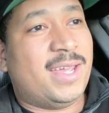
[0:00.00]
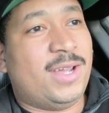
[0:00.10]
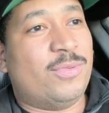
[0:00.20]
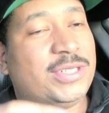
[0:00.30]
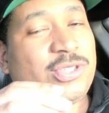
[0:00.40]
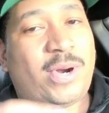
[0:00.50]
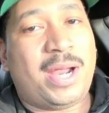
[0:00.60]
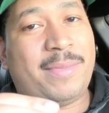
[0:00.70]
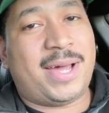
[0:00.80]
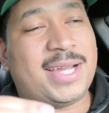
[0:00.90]
it would
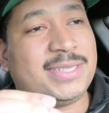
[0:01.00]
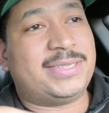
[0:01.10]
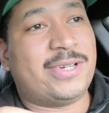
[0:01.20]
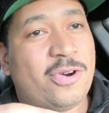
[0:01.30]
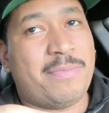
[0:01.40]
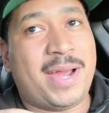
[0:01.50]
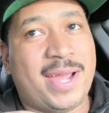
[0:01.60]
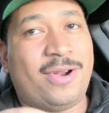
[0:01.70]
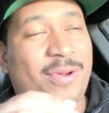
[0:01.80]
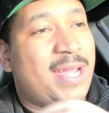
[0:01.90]
tram line so
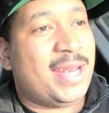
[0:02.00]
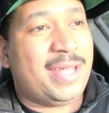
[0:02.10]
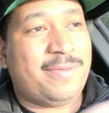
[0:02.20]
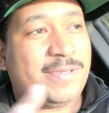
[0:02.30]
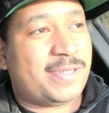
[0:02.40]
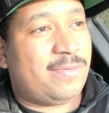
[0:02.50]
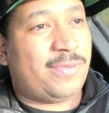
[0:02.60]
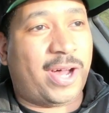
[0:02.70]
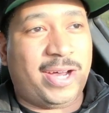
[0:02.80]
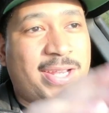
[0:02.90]
bad on any
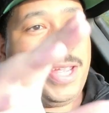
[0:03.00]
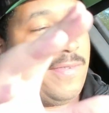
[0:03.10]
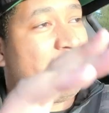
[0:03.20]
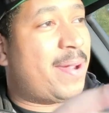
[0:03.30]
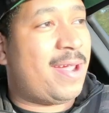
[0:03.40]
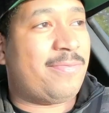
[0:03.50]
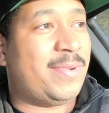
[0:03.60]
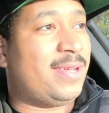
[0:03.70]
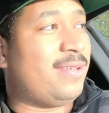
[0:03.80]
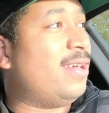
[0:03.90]
uneven
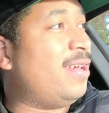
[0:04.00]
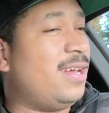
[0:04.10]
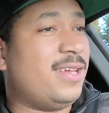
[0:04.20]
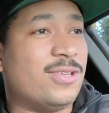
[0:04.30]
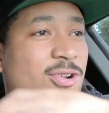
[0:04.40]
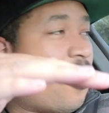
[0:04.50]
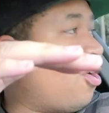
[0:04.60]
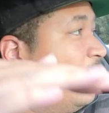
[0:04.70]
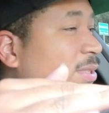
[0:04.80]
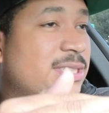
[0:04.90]
pavement. The
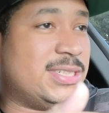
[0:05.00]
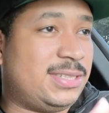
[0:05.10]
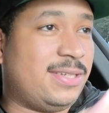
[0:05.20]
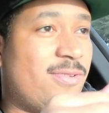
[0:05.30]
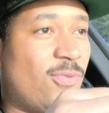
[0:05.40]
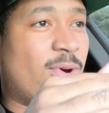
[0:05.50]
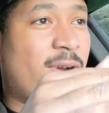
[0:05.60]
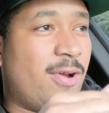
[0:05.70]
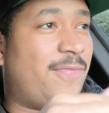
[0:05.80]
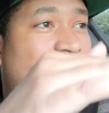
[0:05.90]
car would just,
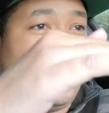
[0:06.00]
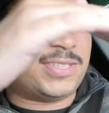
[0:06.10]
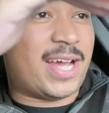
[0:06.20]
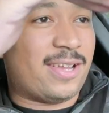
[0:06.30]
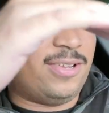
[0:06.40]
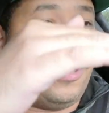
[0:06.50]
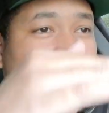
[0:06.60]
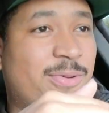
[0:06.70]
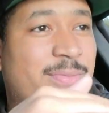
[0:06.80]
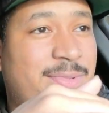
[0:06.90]
if there was like a
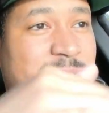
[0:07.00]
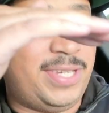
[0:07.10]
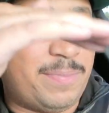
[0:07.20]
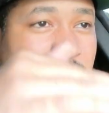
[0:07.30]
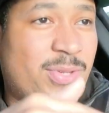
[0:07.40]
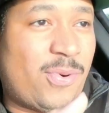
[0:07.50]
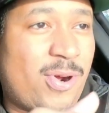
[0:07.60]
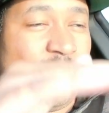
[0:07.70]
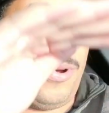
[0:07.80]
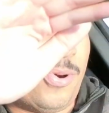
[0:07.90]
little dip in the
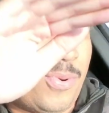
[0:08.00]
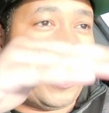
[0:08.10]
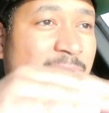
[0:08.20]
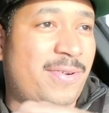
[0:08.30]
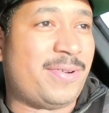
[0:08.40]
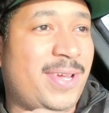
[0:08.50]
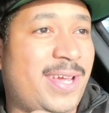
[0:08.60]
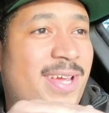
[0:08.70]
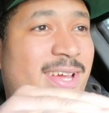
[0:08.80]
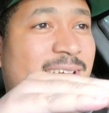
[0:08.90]
road or whatever,
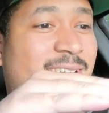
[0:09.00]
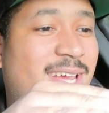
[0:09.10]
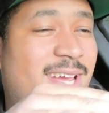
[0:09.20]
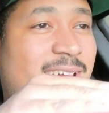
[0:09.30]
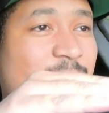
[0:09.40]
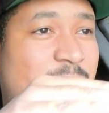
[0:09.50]
it